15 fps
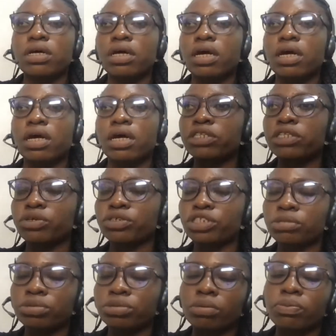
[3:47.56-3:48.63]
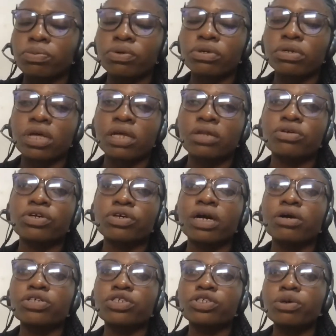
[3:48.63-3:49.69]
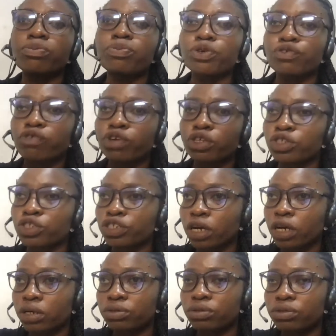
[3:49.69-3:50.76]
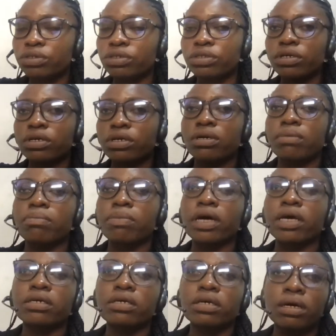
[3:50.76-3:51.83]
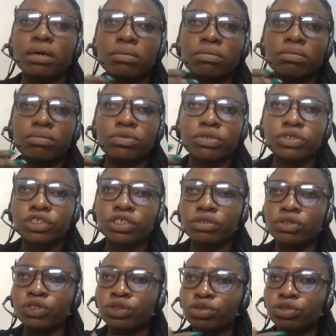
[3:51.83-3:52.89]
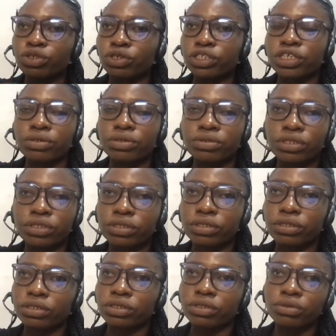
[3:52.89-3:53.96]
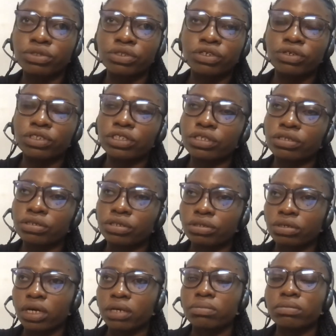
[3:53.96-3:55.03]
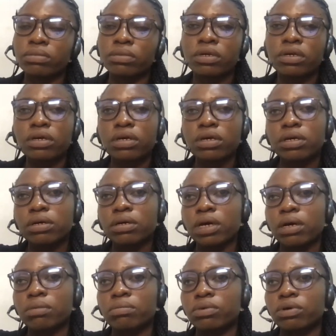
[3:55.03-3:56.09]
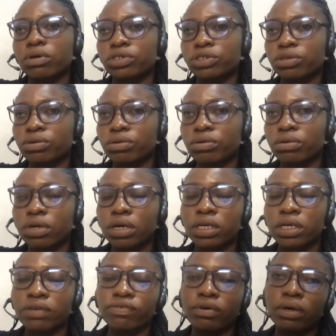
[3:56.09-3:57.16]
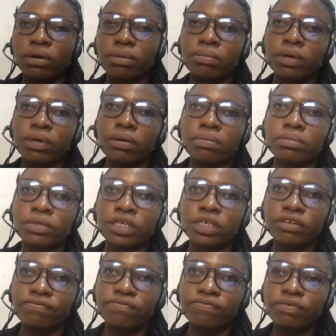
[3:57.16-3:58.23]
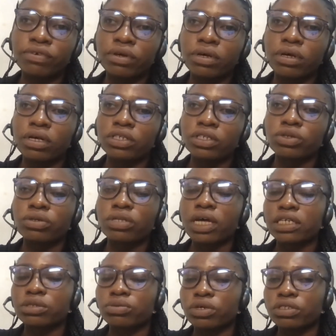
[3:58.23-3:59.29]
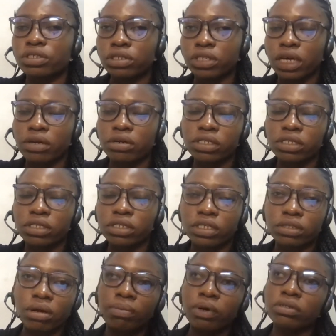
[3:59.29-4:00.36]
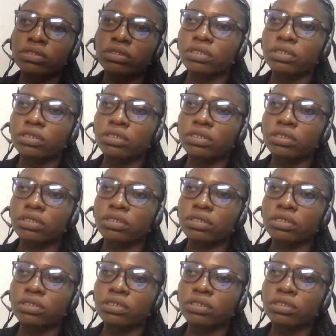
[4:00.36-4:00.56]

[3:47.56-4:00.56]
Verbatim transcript: and mentorship support. And you can also build for social good by using through your skills. So through your skills, you can also give your give. So that's what TechRity is all about,